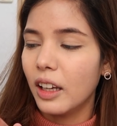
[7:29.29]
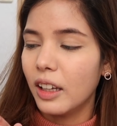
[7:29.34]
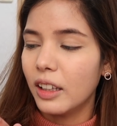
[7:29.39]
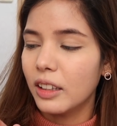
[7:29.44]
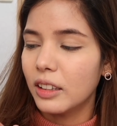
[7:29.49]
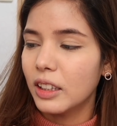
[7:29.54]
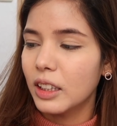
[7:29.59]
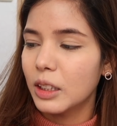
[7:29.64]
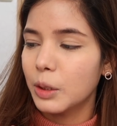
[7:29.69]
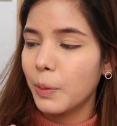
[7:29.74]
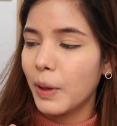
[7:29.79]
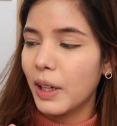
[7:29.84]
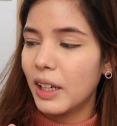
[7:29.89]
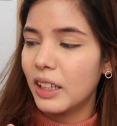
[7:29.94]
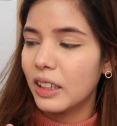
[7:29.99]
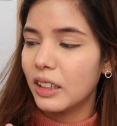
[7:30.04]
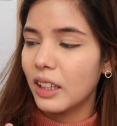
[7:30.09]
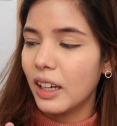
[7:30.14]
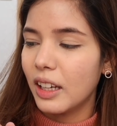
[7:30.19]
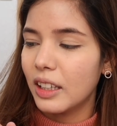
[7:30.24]
and this
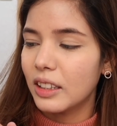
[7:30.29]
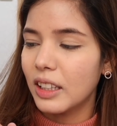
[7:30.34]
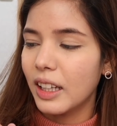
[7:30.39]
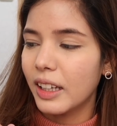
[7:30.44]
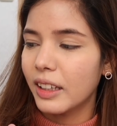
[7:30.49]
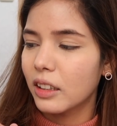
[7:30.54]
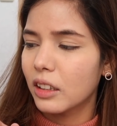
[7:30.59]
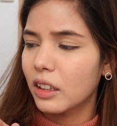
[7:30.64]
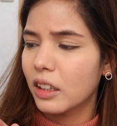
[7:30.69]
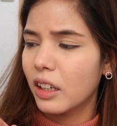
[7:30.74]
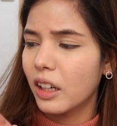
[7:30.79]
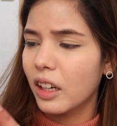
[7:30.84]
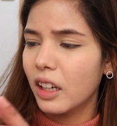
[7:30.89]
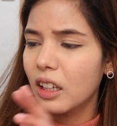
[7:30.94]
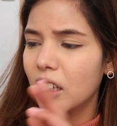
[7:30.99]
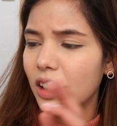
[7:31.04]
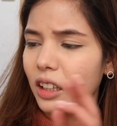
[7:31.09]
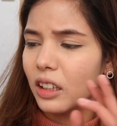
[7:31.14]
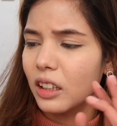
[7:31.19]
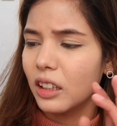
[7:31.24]
palette has like
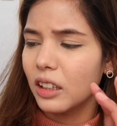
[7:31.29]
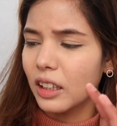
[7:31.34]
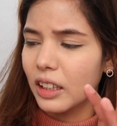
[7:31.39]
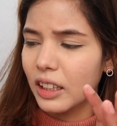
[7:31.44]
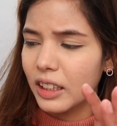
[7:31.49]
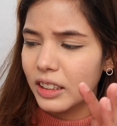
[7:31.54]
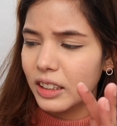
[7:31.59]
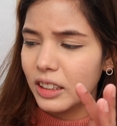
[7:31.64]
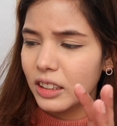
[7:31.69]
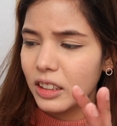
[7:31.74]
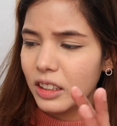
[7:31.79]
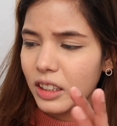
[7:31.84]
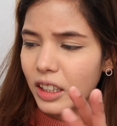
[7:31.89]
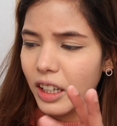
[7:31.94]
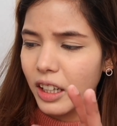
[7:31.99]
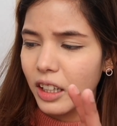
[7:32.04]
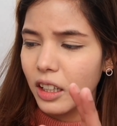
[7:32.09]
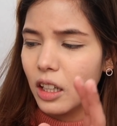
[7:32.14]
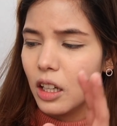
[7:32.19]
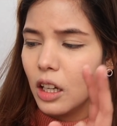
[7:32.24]
3 glitter
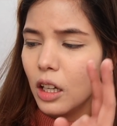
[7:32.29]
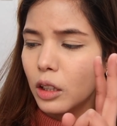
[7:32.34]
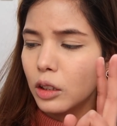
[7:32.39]
shade,